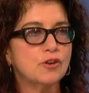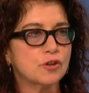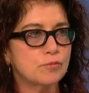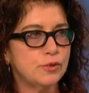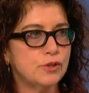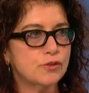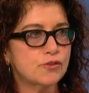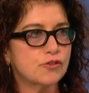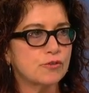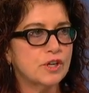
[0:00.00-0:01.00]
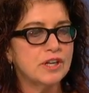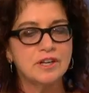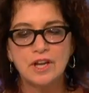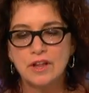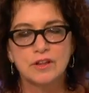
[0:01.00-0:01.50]
your computer screen,
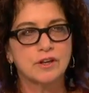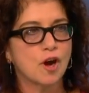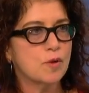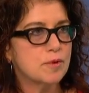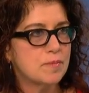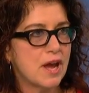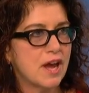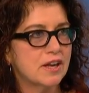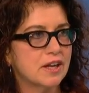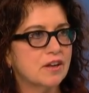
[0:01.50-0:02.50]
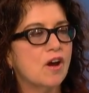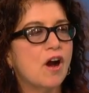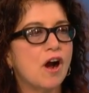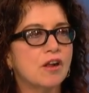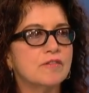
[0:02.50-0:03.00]
the carpet padding,
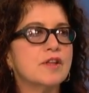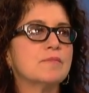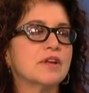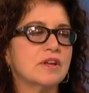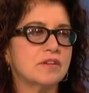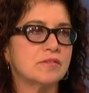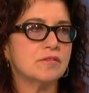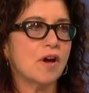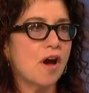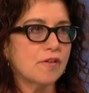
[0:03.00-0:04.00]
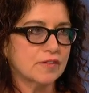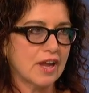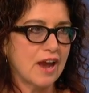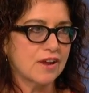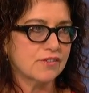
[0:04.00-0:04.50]
all of them can off
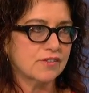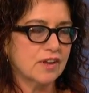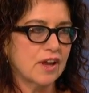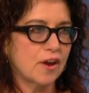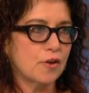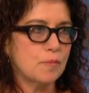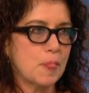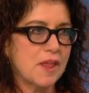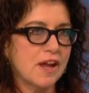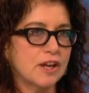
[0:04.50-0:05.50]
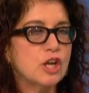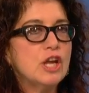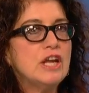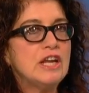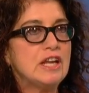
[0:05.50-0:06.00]
gas. Um, and
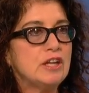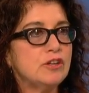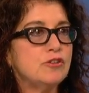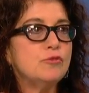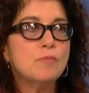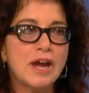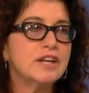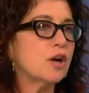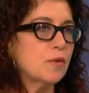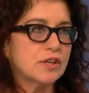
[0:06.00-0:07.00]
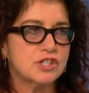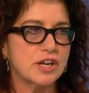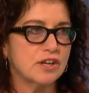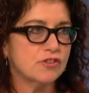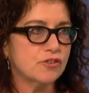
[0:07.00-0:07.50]
you might not want to
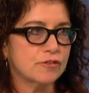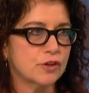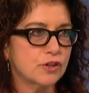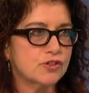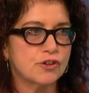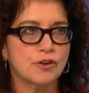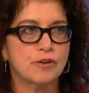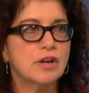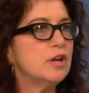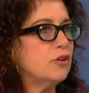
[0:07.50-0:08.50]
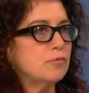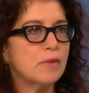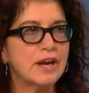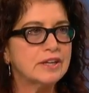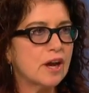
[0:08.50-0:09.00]
change your furniture. You
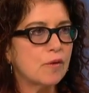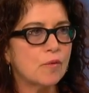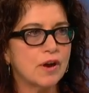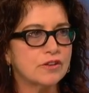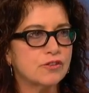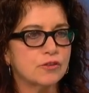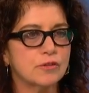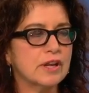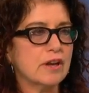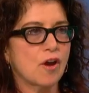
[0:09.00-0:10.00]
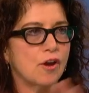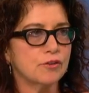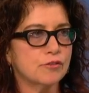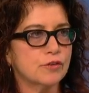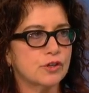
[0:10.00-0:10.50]
might not want to get all
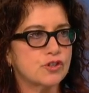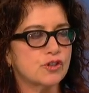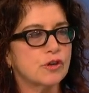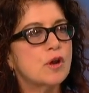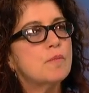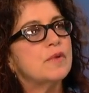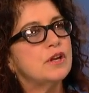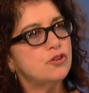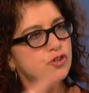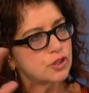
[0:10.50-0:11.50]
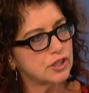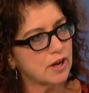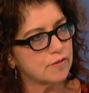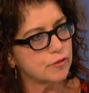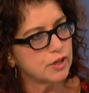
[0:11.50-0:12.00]
new furniture, but you should
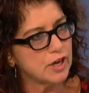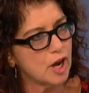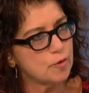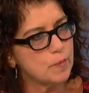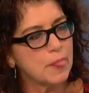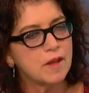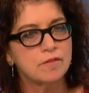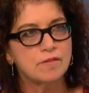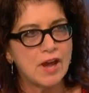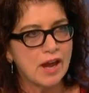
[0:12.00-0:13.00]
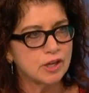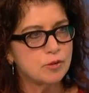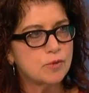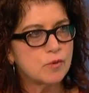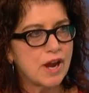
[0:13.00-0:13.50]
cover it up,
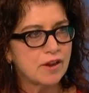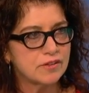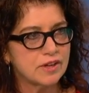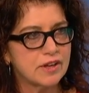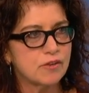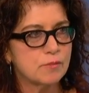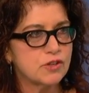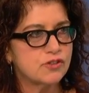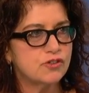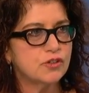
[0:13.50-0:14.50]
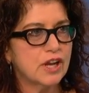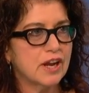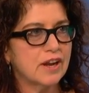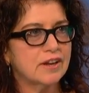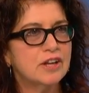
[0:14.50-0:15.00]
vacuum around it as much as you
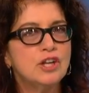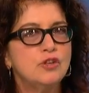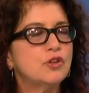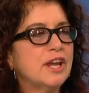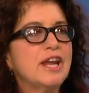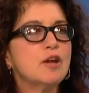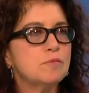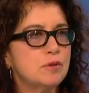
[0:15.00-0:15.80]
can. You can't